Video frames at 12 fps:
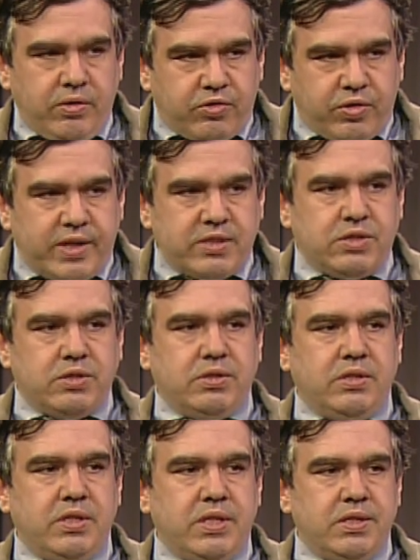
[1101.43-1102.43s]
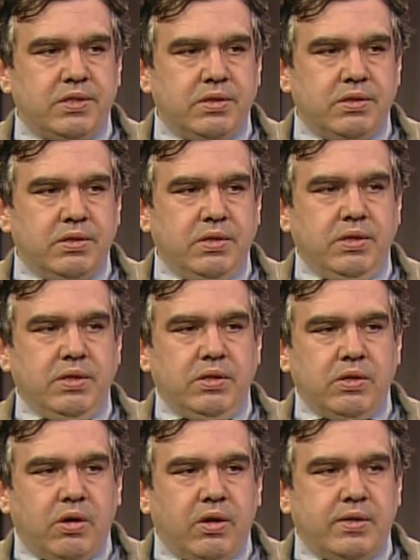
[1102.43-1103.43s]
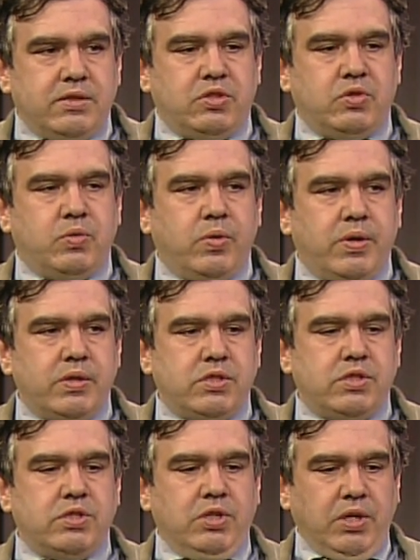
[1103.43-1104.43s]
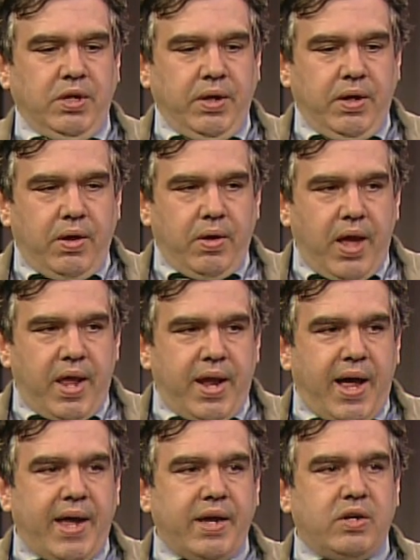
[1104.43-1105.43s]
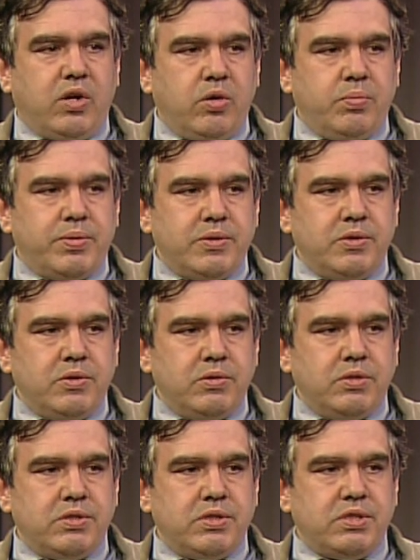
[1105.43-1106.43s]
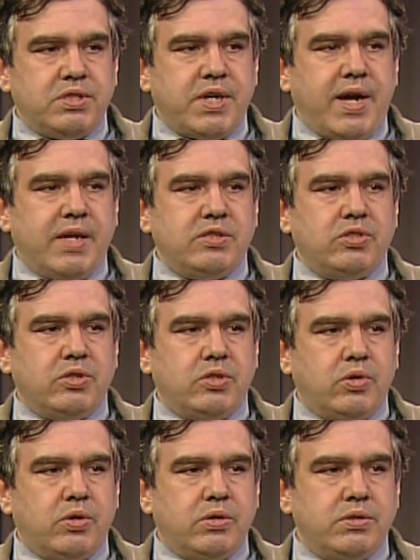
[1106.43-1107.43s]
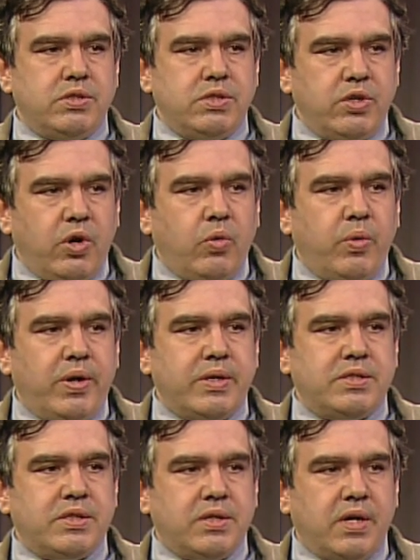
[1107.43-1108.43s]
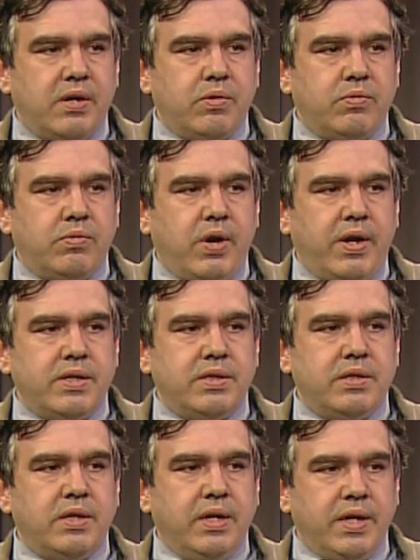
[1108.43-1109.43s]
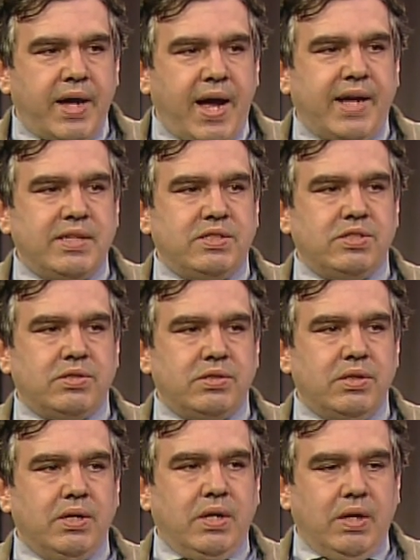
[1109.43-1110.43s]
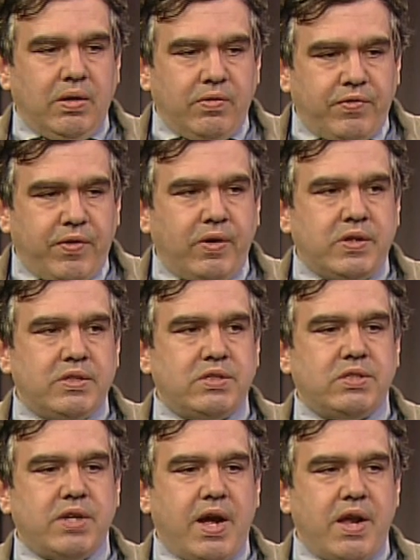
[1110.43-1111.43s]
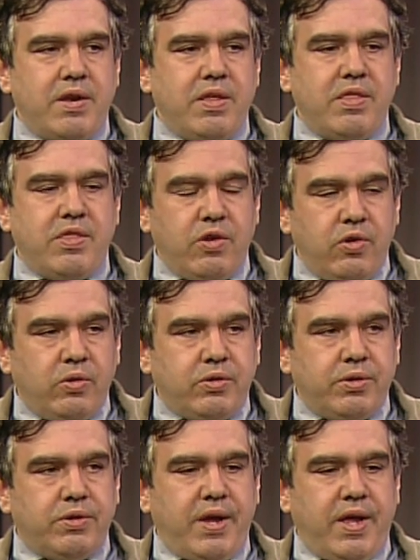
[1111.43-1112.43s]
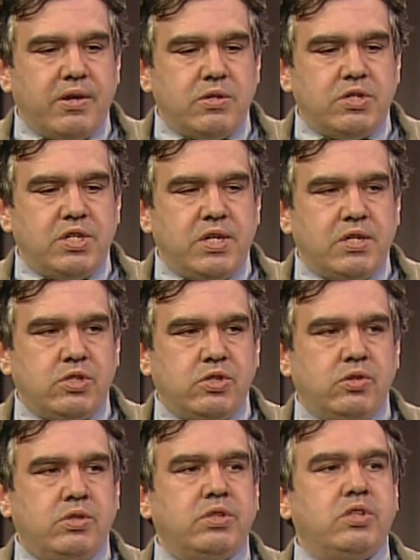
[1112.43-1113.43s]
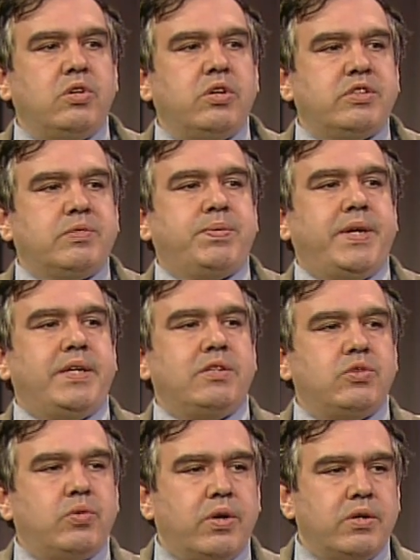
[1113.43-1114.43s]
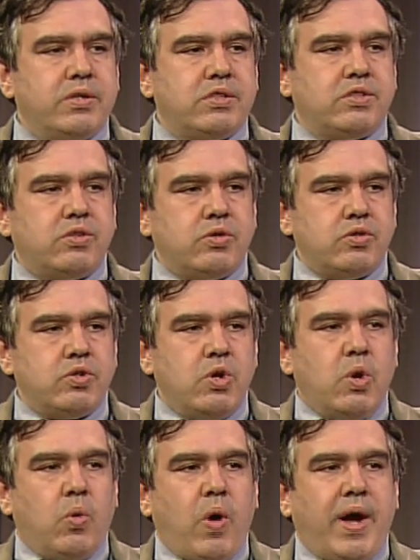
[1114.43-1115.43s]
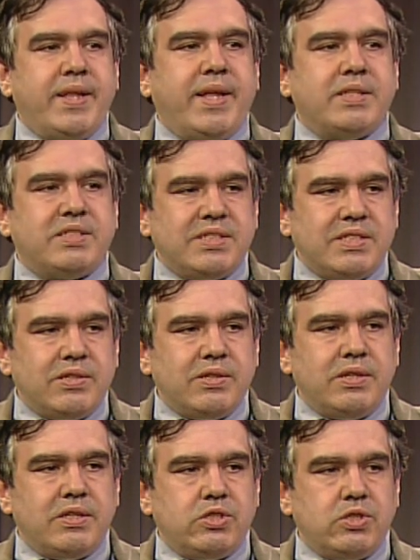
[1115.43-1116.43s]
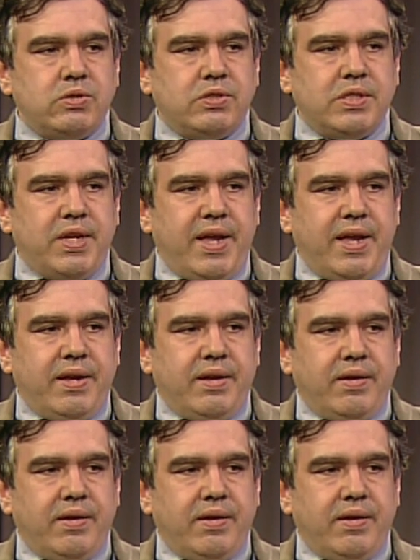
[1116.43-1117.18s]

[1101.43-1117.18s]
treasured leader, Carl Schwartz, and I co-produced this concert called the Nowhere to Run concert, focused on the nuclear energy issue. Could you explain to our listeners why that's still an issue today?